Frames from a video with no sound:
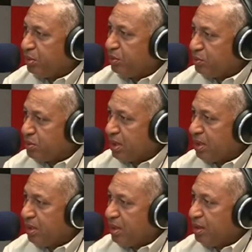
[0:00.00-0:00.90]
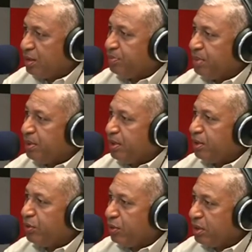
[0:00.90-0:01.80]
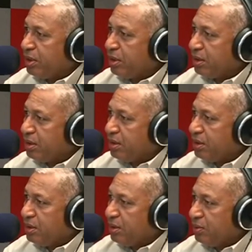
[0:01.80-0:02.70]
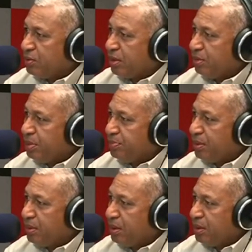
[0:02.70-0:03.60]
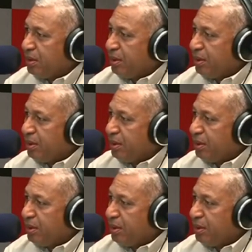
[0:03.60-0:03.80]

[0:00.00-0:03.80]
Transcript: But those are the people in authority. Those are the people